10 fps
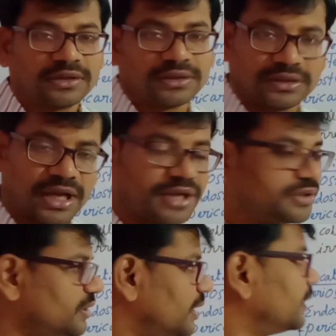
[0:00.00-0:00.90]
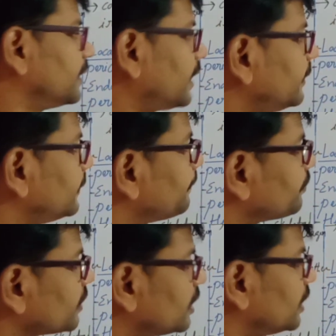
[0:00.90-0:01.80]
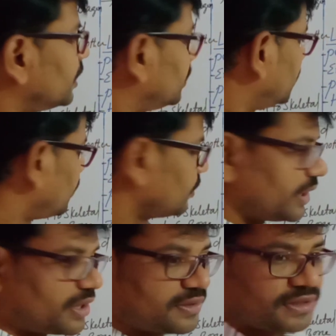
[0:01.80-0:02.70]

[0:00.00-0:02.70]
naturally, right? Now let us